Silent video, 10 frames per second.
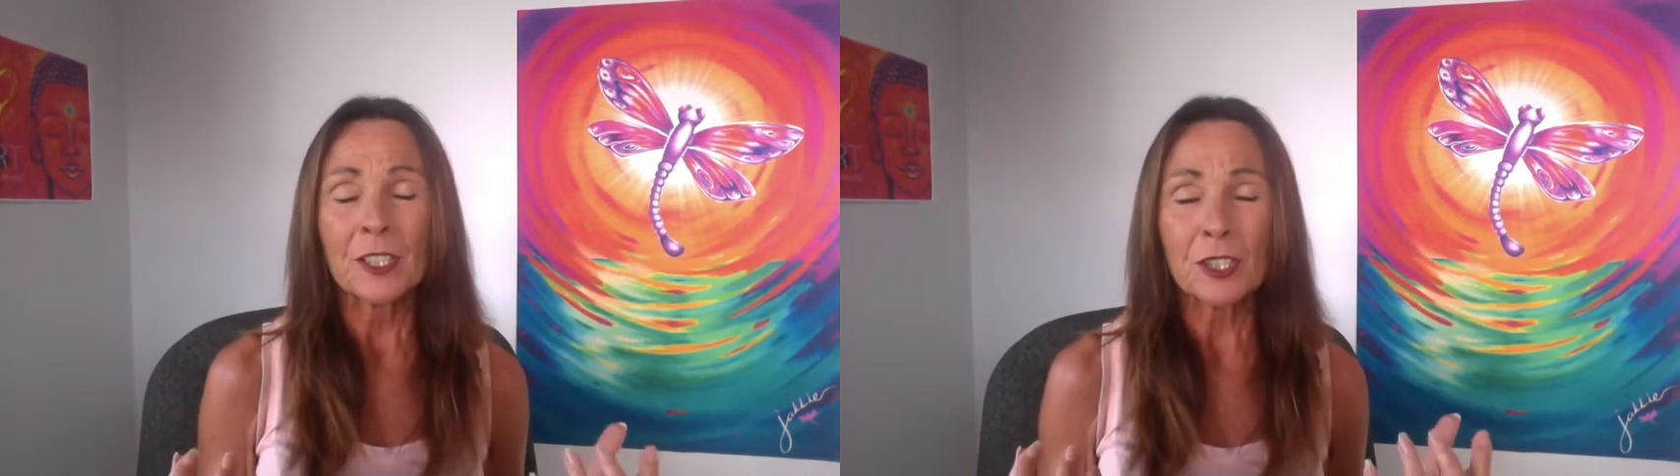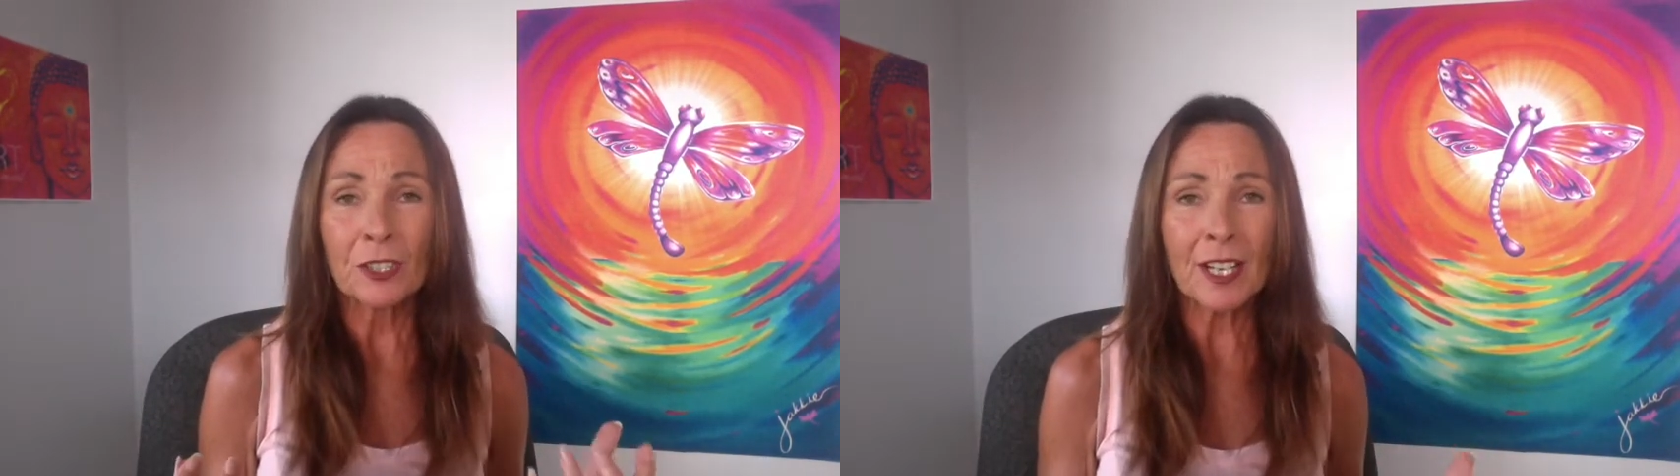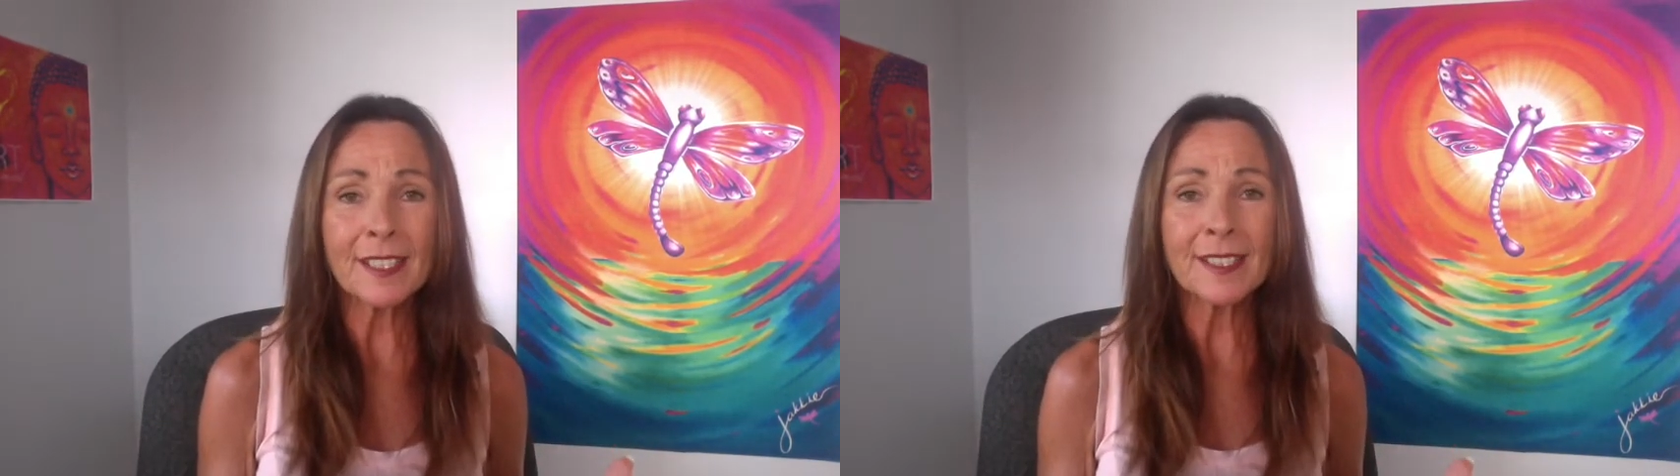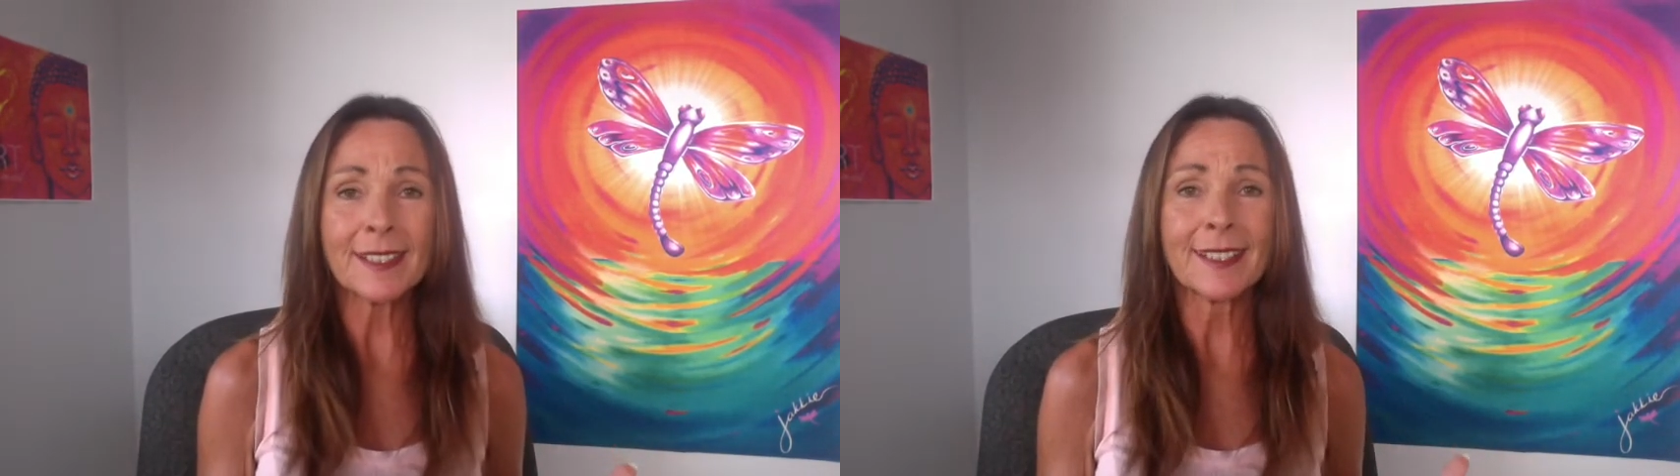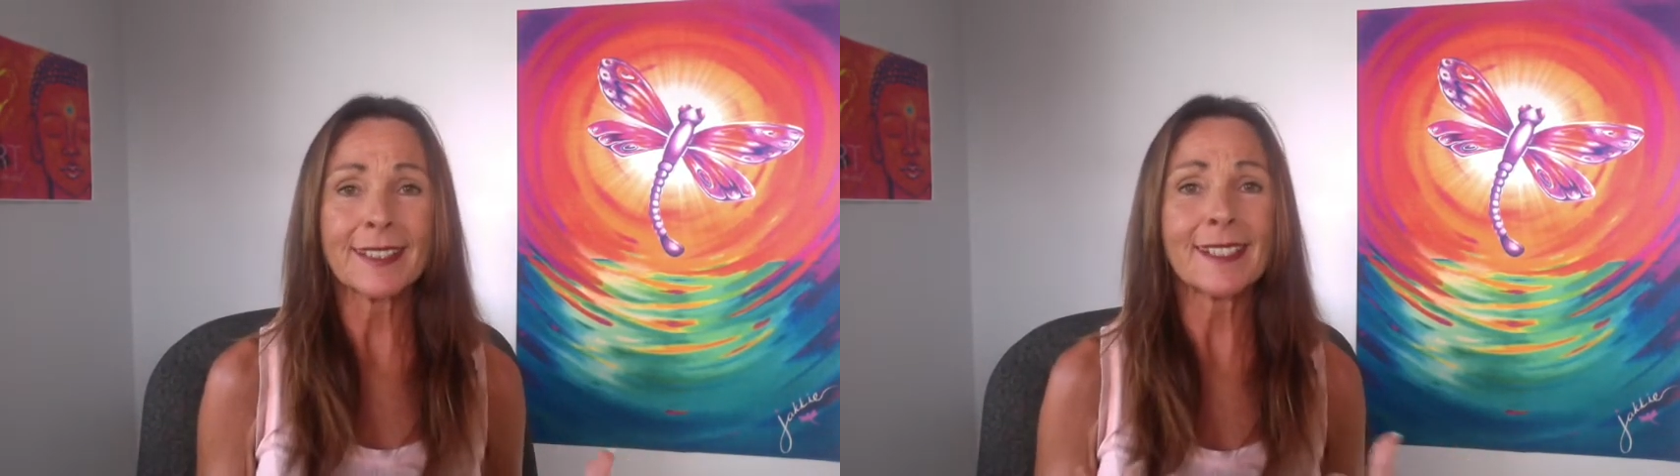
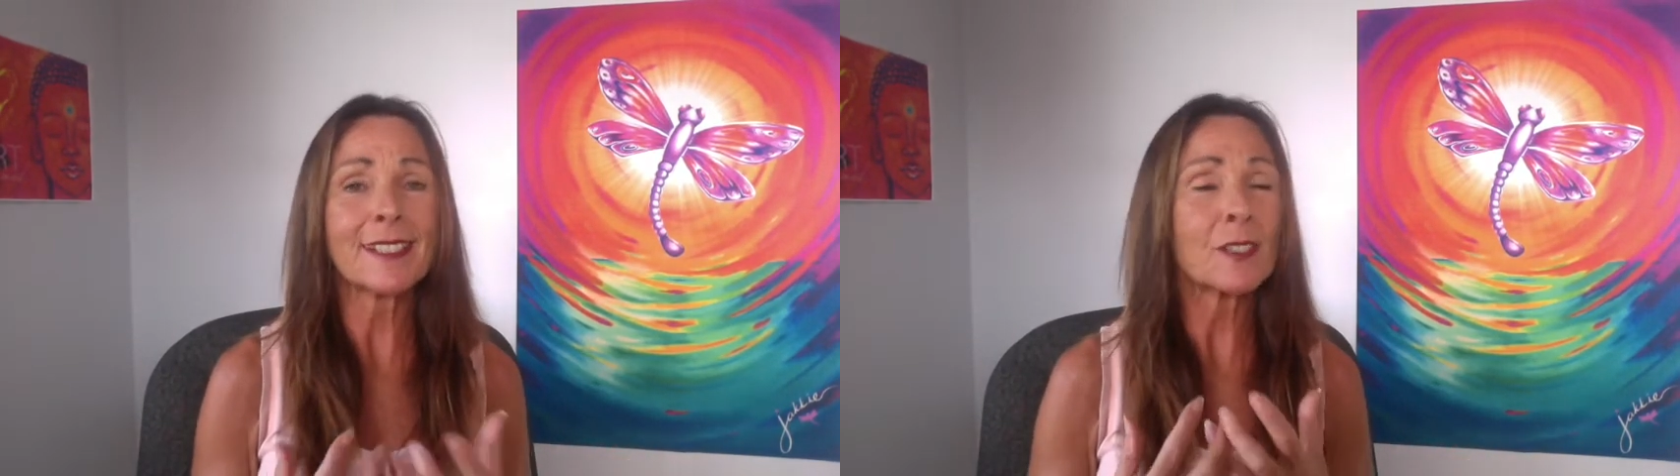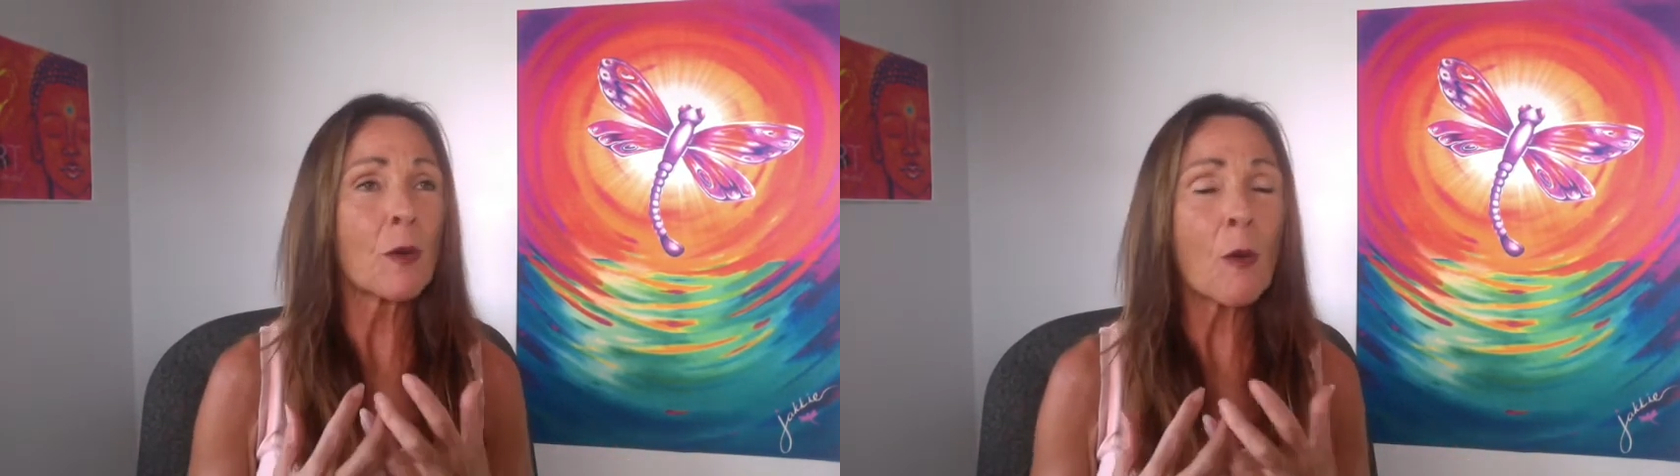Trust that this is